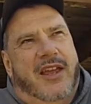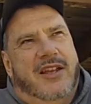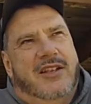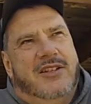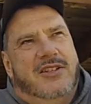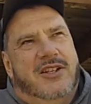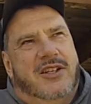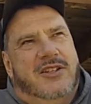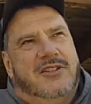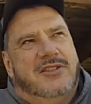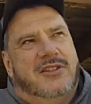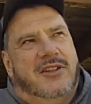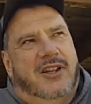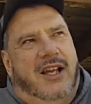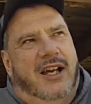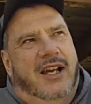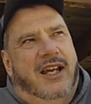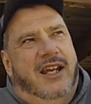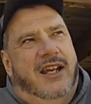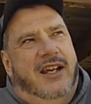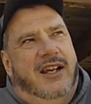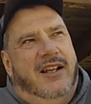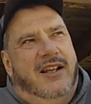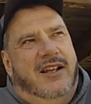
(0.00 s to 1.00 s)
just
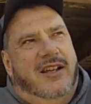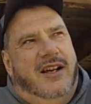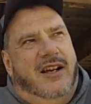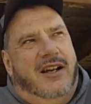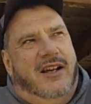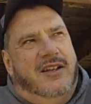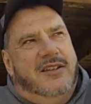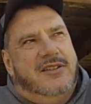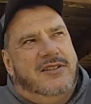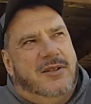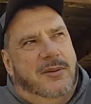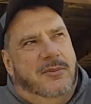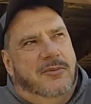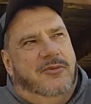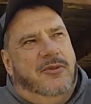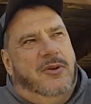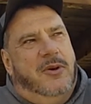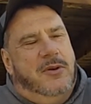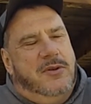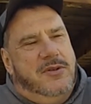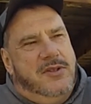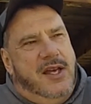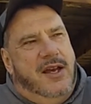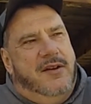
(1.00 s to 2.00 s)
like some
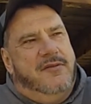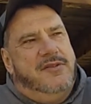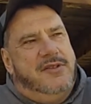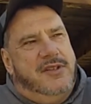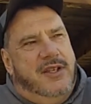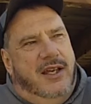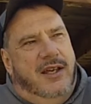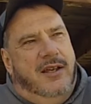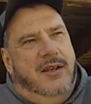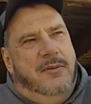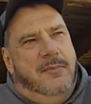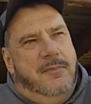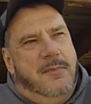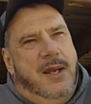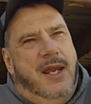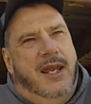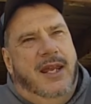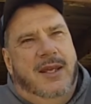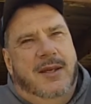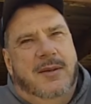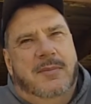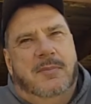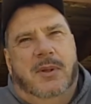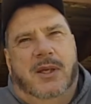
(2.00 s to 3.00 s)
folks have said,
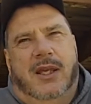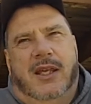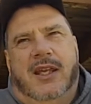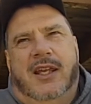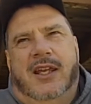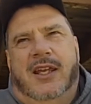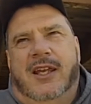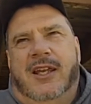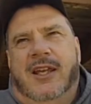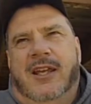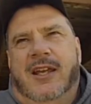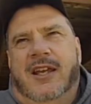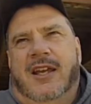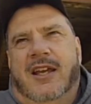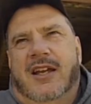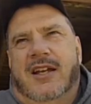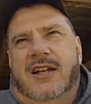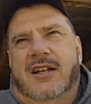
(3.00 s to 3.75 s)
maybe